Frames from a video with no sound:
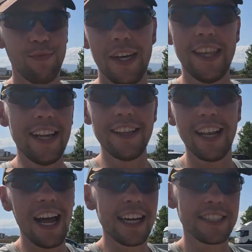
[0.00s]
Within
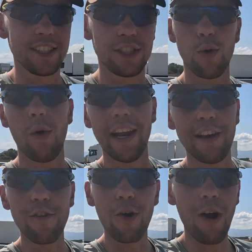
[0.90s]
the last
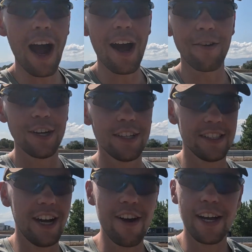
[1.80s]
24
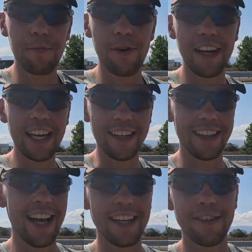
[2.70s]
hours, I reckon we've
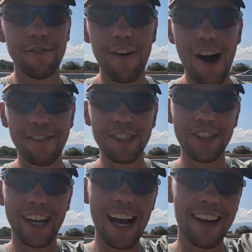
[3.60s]
eaten less than
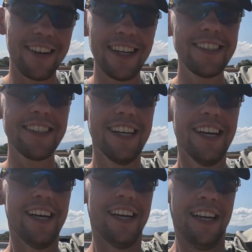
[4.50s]
500 calories.
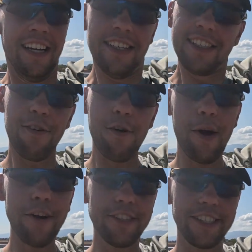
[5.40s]
So we're
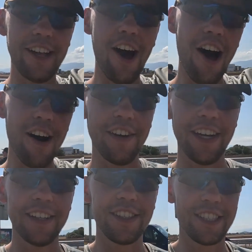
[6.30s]
both starving and